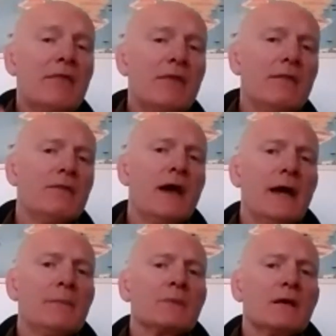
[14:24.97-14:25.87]
and then
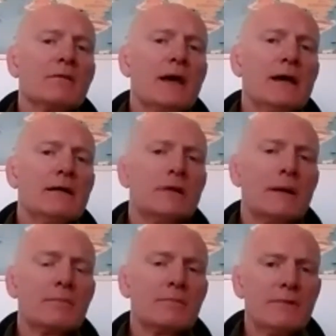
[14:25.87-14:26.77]
their
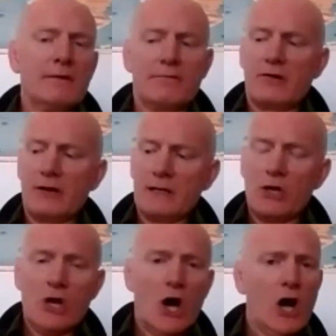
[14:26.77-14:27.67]

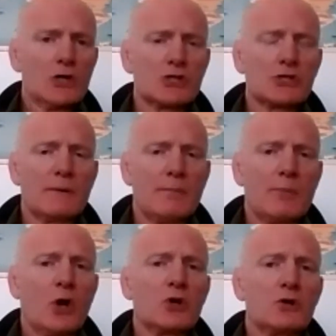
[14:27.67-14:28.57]
very large
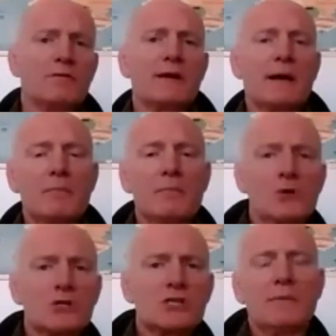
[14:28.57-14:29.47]
block of
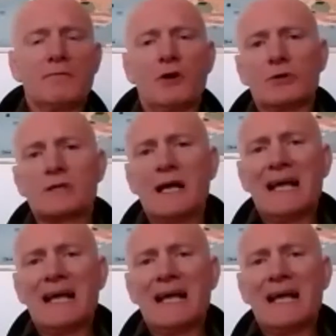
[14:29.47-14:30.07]
Muslim vote.